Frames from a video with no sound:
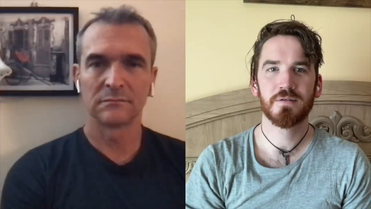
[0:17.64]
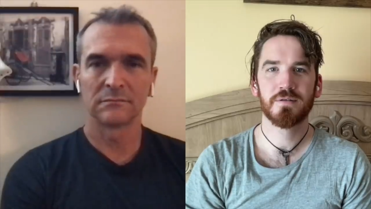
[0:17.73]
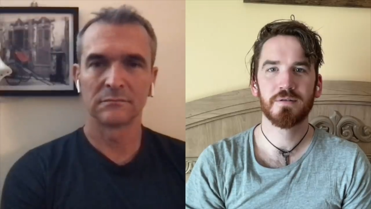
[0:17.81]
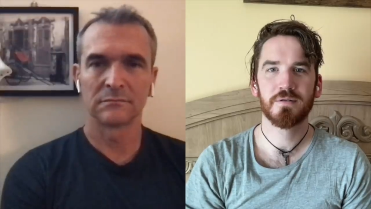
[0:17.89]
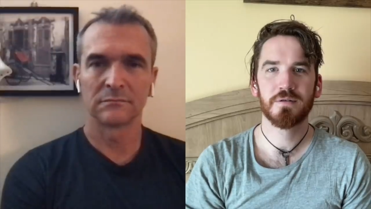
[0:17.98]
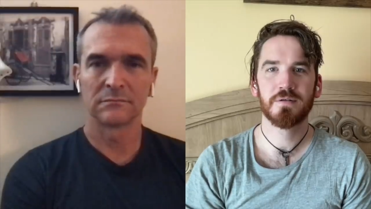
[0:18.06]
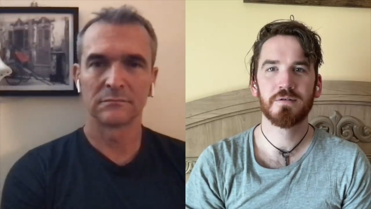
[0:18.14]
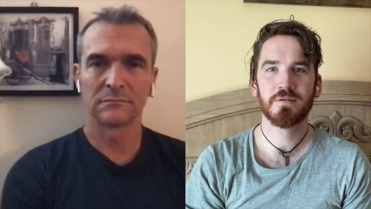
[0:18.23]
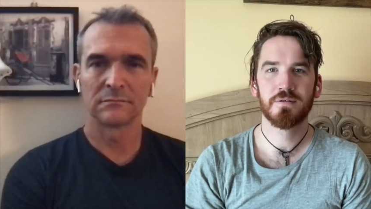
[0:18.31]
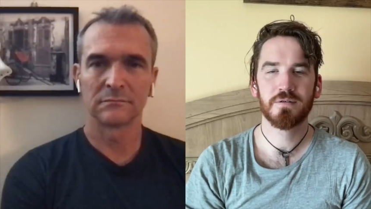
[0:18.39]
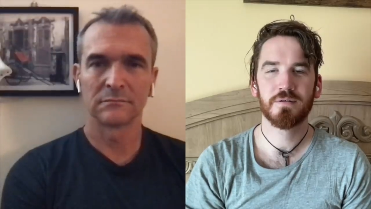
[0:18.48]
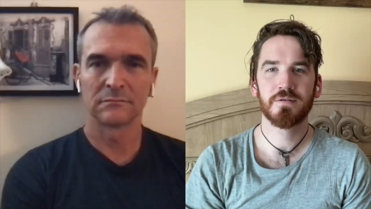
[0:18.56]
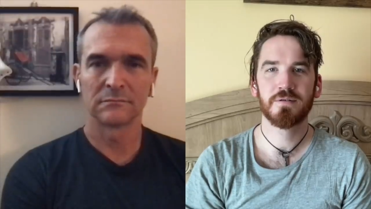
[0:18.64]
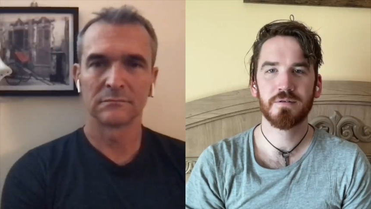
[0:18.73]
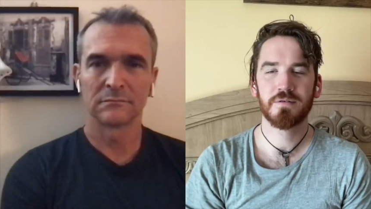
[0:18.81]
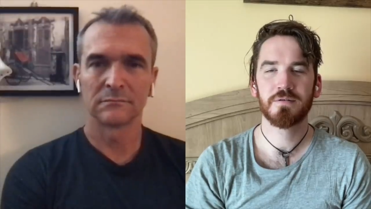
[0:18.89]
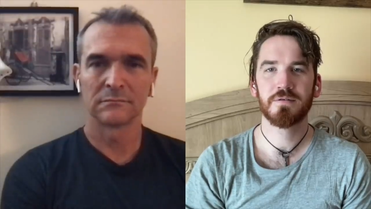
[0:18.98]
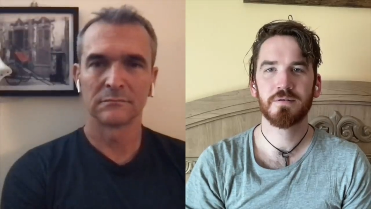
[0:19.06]

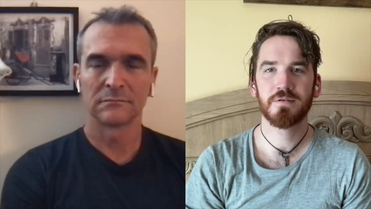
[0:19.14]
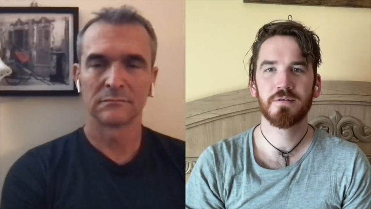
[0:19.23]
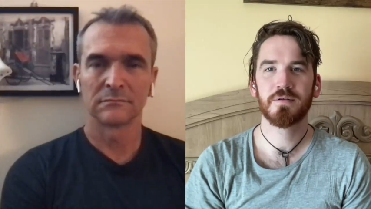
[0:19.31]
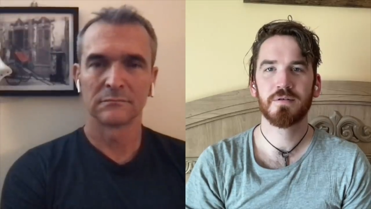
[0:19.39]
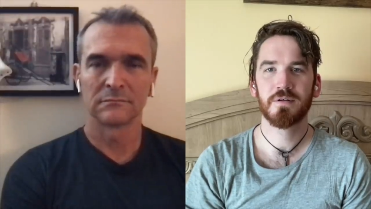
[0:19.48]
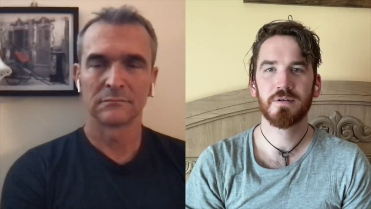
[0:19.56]
Nobody speaks.